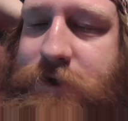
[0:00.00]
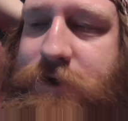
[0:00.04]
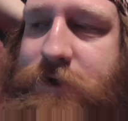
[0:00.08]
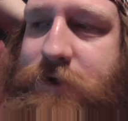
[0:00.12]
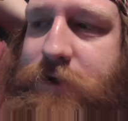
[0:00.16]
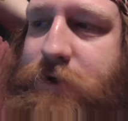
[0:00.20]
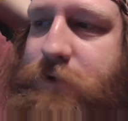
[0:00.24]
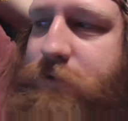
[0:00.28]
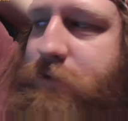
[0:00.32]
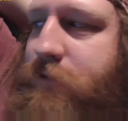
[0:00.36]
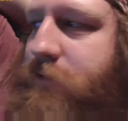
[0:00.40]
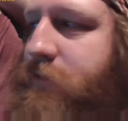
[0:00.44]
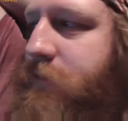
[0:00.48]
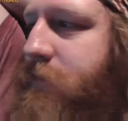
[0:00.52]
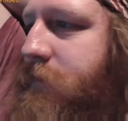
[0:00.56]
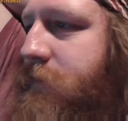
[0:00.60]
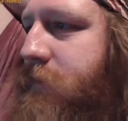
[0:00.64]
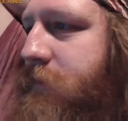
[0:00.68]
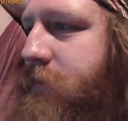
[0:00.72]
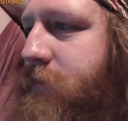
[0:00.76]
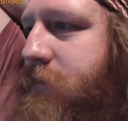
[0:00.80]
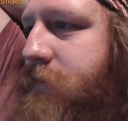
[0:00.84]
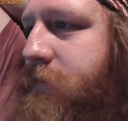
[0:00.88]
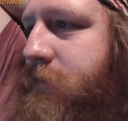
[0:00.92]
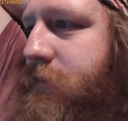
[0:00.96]
It
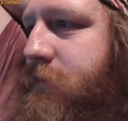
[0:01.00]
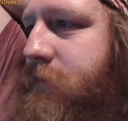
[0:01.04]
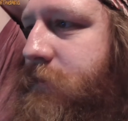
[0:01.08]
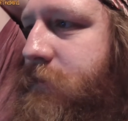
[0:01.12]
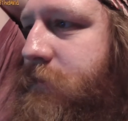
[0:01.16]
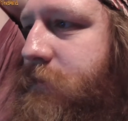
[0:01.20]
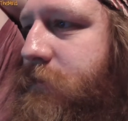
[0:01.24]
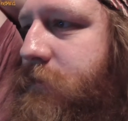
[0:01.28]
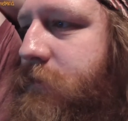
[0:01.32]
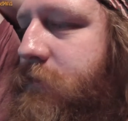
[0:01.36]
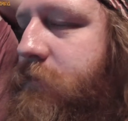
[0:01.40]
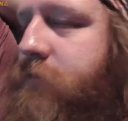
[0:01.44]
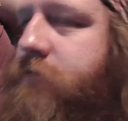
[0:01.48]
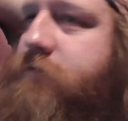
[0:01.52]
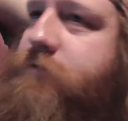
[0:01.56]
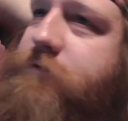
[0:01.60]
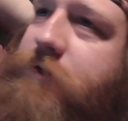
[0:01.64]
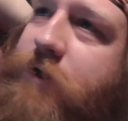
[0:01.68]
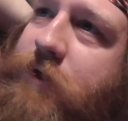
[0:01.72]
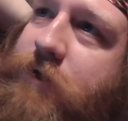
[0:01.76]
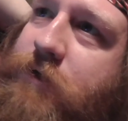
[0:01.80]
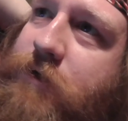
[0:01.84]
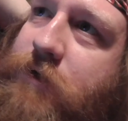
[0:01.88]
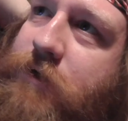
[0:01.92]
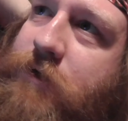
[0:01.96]
was
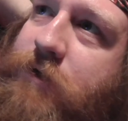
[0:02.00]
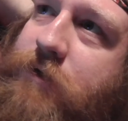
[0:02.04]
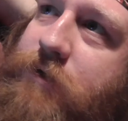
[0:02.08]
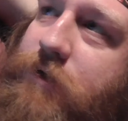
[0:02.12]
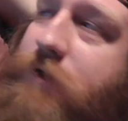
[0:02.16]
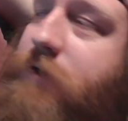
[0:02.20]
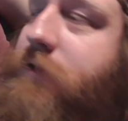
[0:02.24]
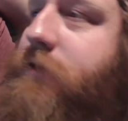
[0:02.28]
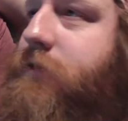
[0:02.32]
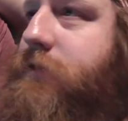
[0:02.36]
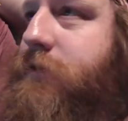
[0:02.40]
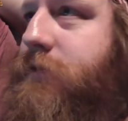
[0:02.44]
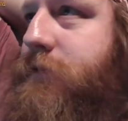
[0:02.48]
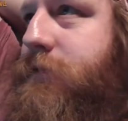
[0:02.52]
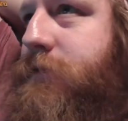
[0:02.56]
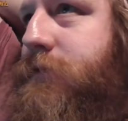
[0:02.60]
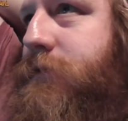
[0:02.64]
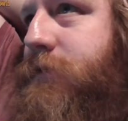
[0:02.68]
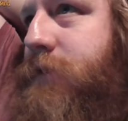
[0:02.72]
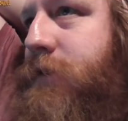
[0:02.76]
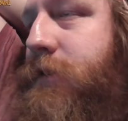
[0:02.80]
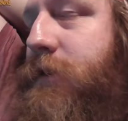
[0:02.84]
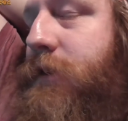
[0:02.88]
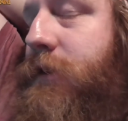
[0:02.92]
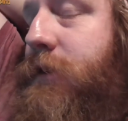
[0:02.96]
raining, then
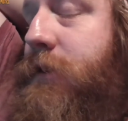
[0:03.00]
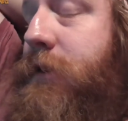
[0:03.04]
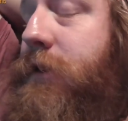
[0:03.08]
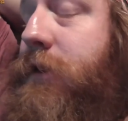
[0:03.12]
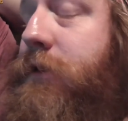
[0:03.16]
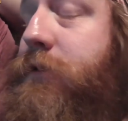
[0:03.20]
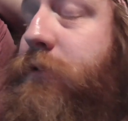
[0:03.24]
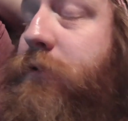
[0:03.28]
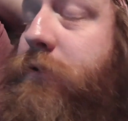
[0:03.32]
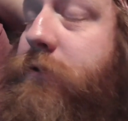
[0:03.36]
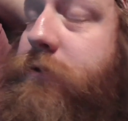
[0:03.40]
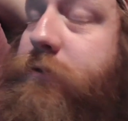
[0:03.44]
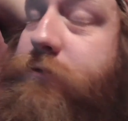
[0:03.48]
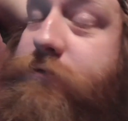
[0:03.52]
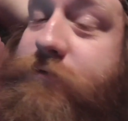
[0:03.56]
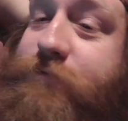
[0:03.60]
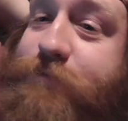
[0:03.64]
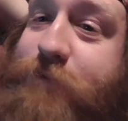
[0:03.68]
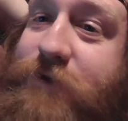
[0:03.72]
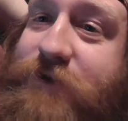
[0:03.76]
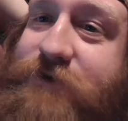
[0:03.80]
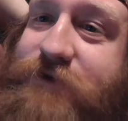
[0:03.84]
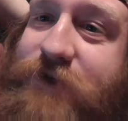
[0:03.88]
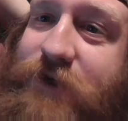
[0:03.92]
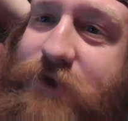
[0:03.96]
it's also
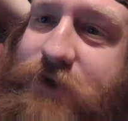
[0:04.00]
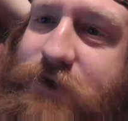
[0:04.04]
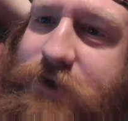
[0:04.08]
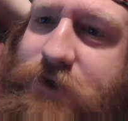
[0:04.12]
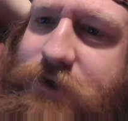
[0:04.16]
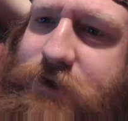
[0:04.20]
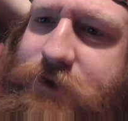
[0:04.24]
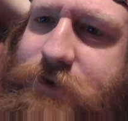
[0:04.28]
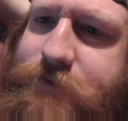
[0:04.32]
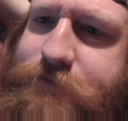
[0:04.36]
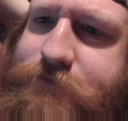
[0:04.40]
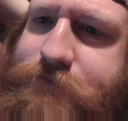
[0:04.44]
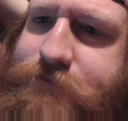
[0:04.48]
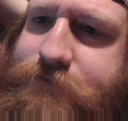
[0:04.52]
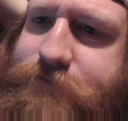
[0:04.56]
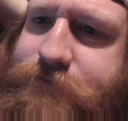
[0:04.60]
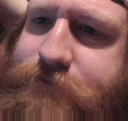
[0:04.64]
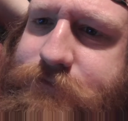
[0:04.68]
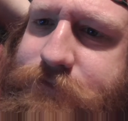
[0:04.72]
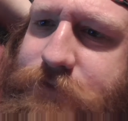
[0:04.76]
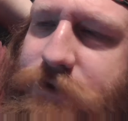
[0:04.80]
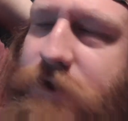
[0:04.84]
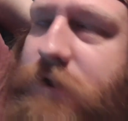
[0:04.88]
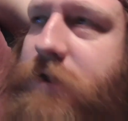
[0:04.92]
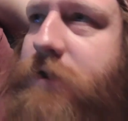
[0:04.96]
been raining,
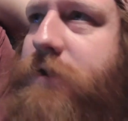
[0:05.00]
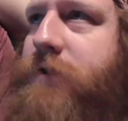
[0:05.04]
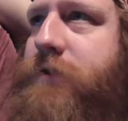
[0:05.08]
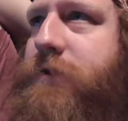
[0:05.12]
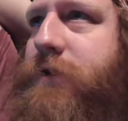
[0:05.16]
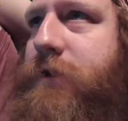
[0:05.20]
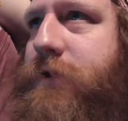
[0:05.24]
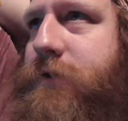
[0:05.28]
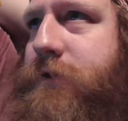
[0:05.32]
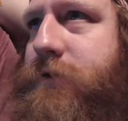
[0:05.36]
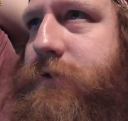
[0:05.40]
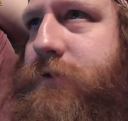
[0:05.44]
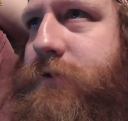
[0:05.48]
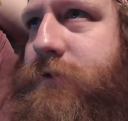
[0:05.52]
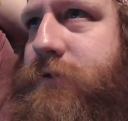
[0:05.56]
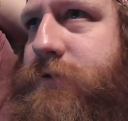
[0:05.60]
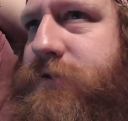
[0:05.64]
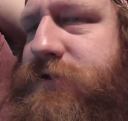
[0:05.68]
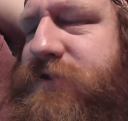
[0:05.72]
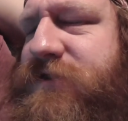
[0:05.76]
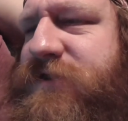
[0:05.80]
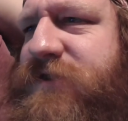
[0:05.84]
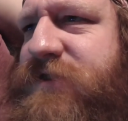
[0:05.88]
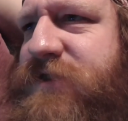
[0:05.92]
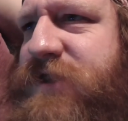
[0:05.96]
then
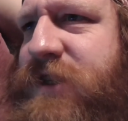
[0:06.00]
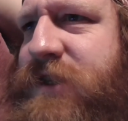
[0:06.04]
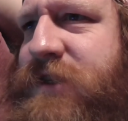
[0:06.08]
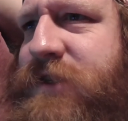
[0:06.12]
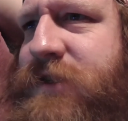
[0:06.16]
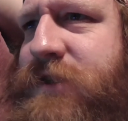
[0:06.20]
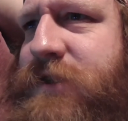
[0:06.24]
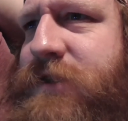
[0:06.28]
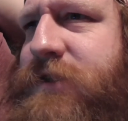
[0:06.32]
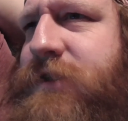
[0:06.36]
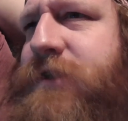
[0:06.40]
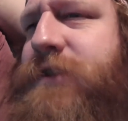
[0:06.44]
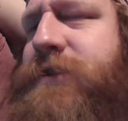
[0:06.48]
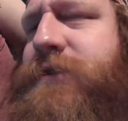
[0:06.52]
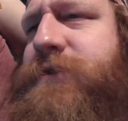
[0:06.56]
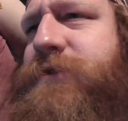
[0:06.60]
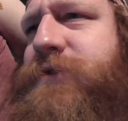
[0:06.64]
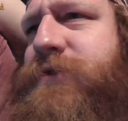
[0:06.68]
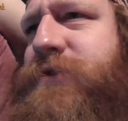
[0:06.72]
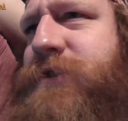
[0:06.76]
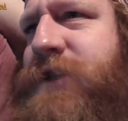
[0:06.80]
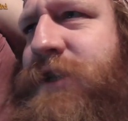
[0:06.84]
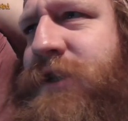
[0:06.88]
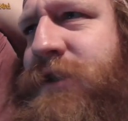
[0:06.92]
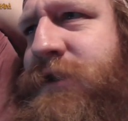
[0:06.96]
dry, then
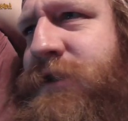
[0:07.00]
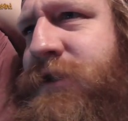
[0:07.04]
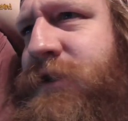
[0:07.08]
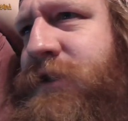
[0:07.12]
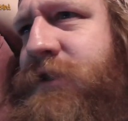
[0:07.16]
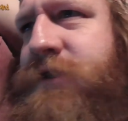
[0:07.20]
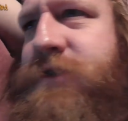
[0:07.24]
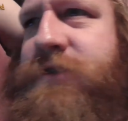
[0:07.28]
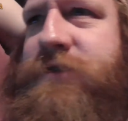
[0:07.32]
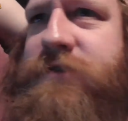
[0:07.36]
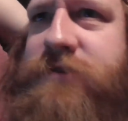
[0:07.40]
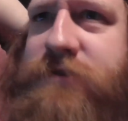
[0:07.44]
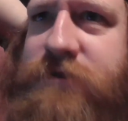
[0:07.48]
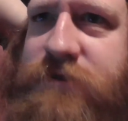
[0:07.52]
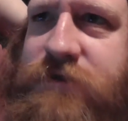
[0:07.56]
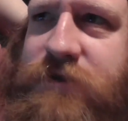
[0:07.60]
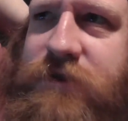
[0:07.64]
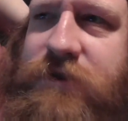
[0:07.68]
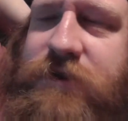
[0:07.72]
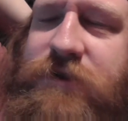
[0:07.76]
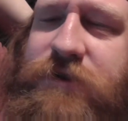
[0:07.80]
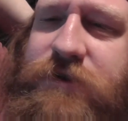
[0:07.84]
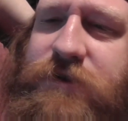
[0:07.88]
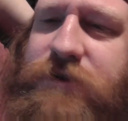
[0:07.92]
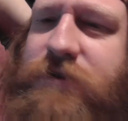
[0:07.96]
raining and
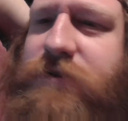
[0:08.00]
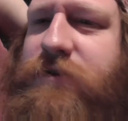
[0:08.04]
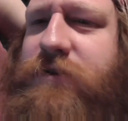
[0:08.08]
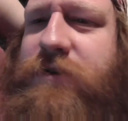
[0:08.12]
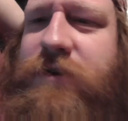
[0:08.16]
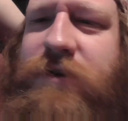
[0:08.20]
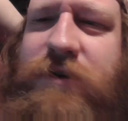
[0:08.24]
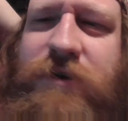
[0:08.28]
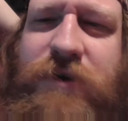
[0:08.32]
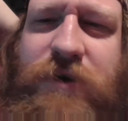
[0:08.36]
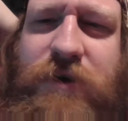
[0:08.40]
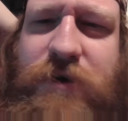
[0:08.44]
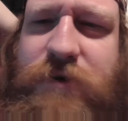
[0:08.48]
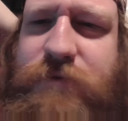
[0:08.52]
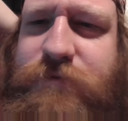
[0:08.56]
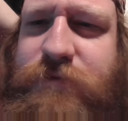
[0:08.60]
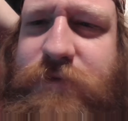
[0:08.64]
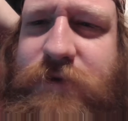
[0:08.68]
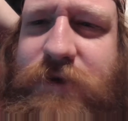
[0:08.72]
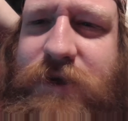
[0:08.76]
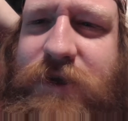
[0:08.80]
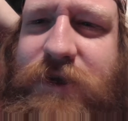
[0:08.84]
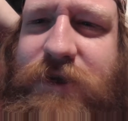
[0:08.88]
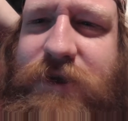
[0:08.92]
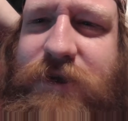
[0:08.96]
dry.
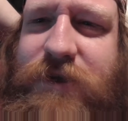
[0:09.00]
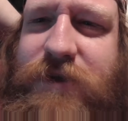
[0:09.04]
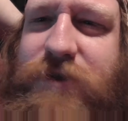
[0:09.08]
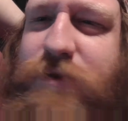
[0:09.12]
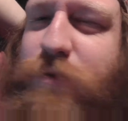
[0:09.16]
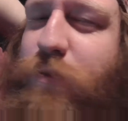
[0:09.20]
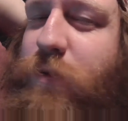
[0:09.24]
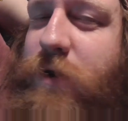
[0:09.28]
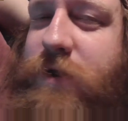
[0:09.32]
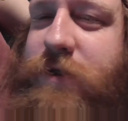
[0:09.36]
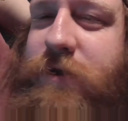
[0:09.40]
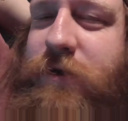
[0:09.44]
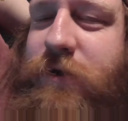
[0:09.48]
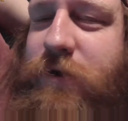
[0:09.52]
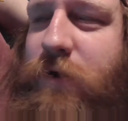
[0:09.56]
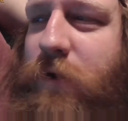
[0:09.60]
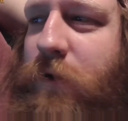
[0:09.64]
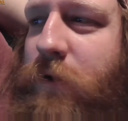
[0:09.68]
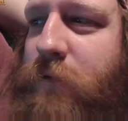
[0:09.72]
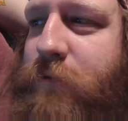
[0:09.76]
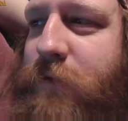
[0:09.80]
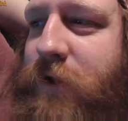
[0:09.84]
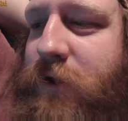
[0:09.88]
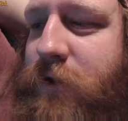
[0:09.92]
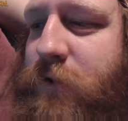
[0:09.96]
The weather
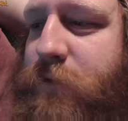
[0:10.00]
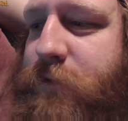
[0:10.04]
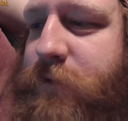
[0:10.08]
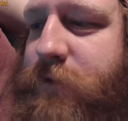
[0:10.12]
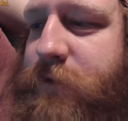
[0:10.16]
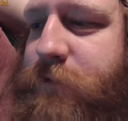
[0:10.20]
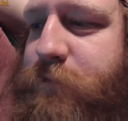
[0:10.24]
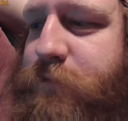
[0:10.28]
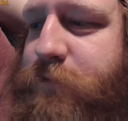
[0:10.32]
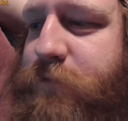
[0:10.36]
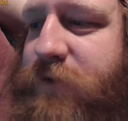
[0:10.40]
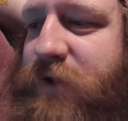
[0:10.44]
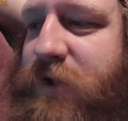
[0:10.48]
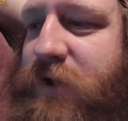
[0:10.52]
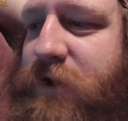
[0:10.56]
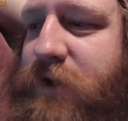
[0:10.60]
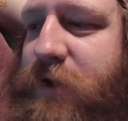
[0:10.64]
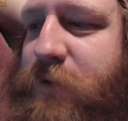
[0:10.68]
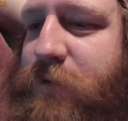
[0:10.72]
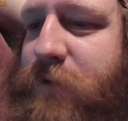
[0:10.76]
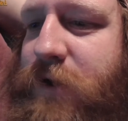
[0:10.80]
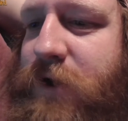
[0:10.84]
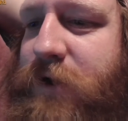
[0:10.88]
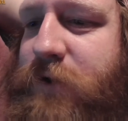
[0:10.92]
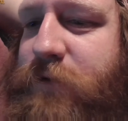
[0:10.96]
can't make up its bloody
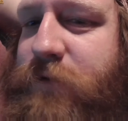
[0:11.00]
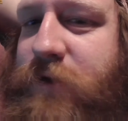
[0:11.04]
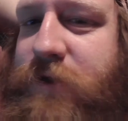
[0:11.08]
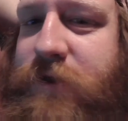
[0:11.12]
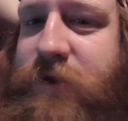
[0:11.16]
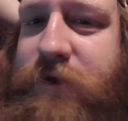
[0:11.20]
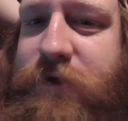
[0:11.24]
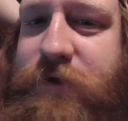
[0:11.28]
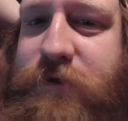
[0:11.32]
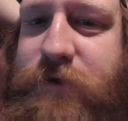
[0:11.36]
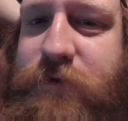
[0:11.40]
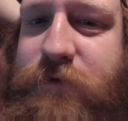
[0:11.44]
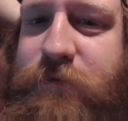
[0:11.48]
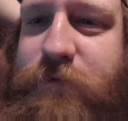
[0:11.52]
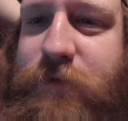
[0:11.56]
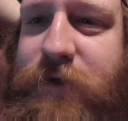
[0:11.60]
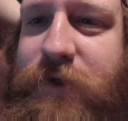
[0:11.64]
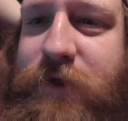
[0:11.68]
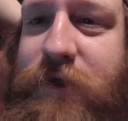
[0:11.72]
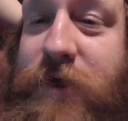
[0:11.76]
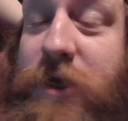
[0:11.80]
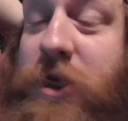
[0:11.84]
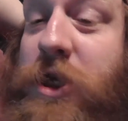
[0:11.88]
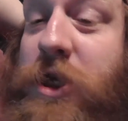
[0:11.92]
mind whether to be